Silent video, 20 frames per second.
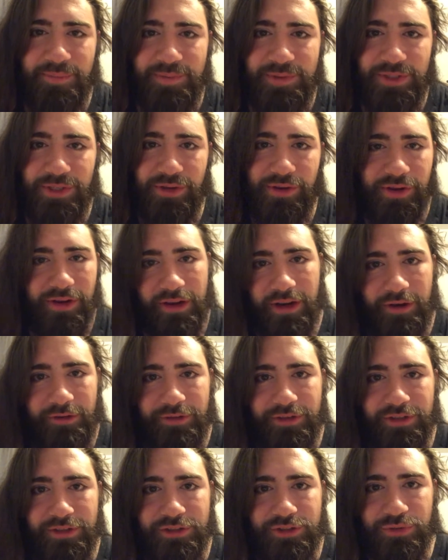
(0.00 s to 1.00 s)
So I
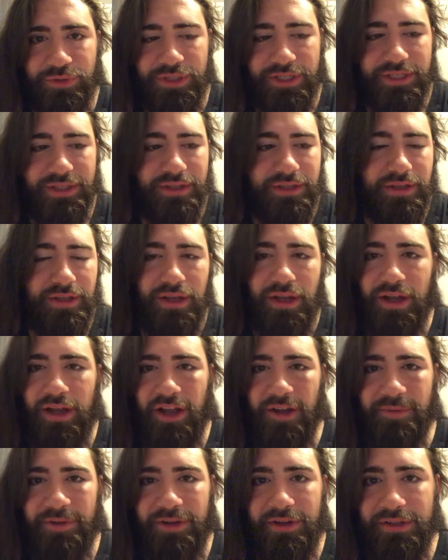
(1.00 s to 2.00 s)
really enjoy it.
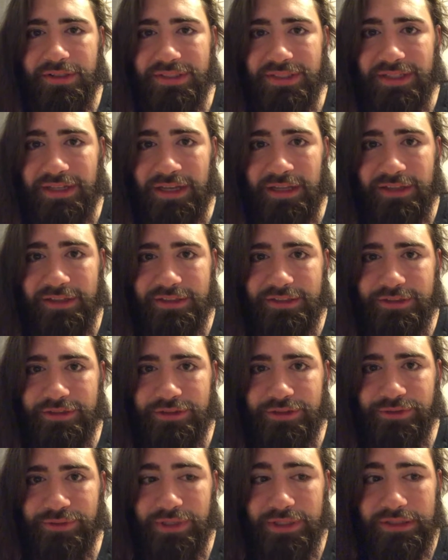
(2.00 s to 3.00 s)
I listen
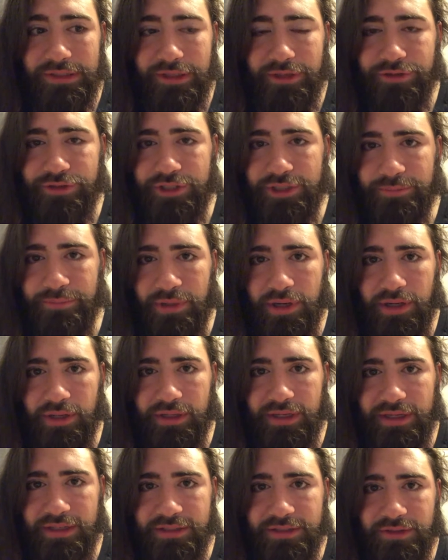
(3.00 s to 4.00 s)
to a leadership
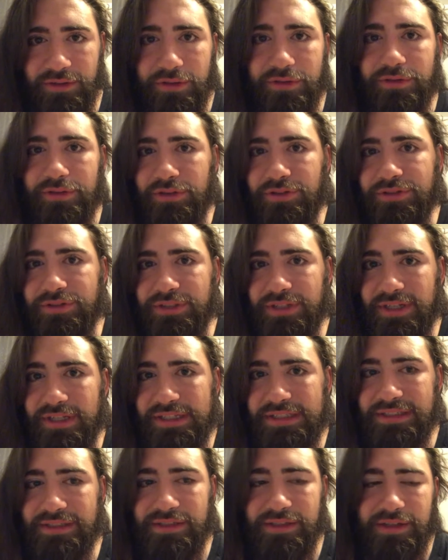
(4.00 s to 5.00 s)
podcast on
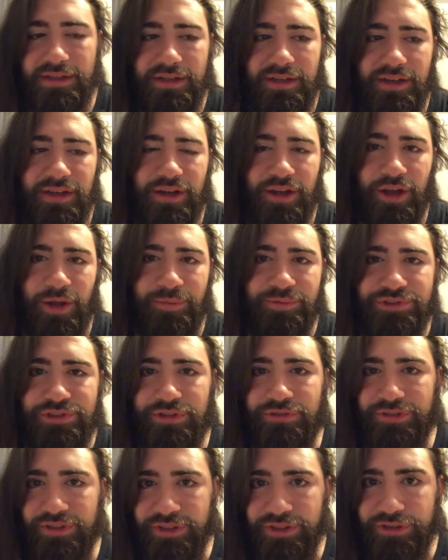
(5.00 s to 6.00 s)
Thursdays, which
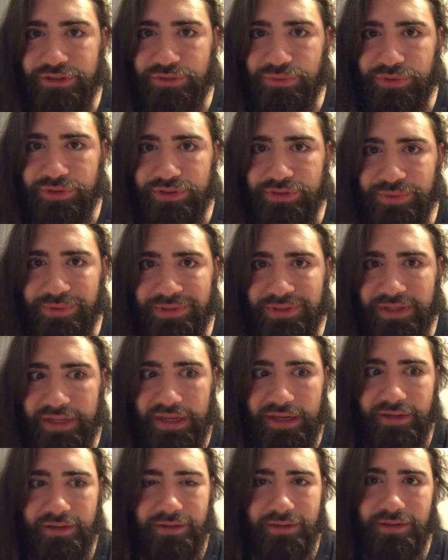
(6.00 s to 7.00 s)
I really enjoy doing
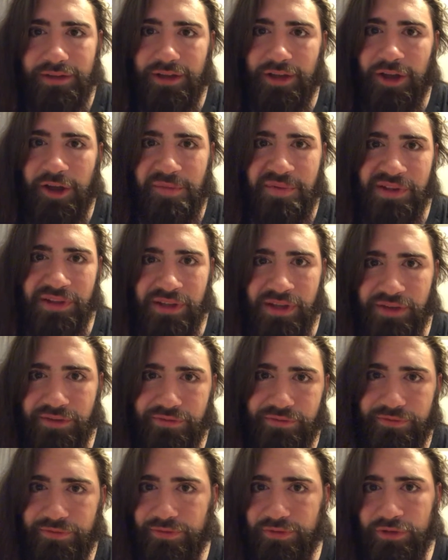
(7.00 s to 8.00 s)
that. I
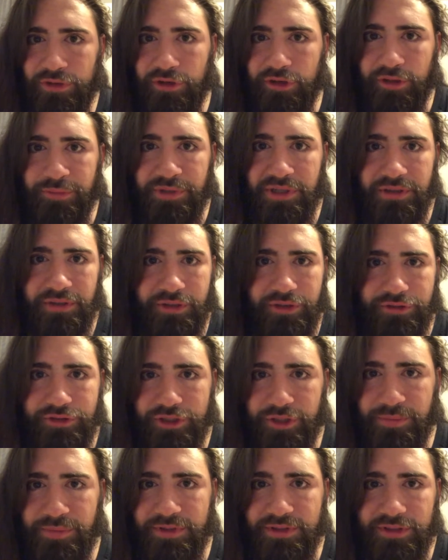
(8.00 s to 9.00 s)
love learning about
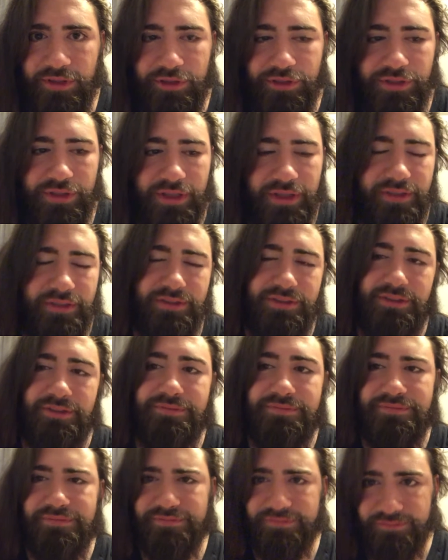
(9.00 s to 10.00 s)
leadership and such things.
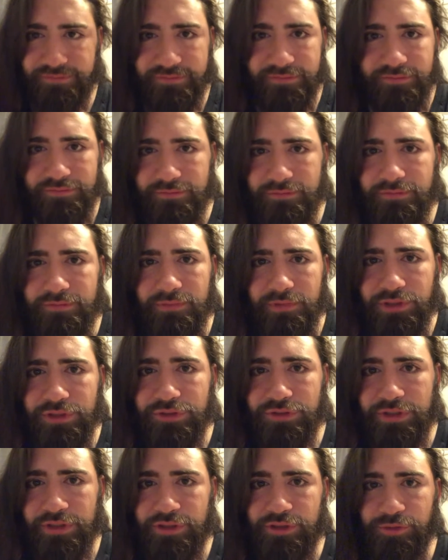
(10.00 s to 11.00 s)

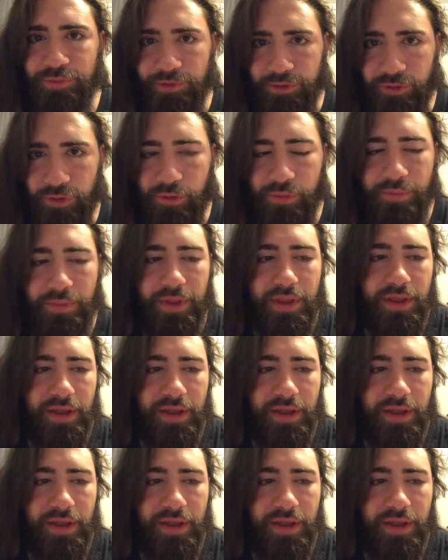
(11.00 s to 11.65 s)
So it's super cool.